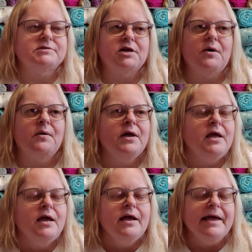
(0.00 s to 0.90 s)
So
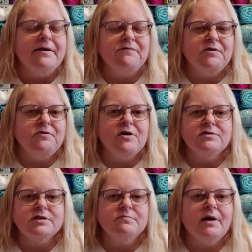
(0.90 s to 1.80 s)
if you know
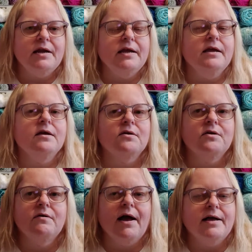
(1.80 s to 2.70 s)
somebody
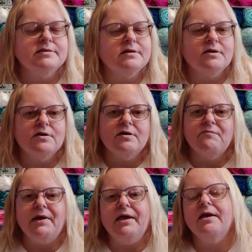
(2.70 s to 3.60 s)
who hasn't heard of
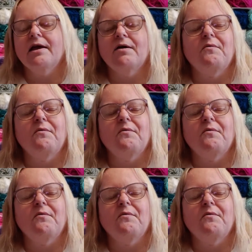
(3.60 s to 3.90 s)
me,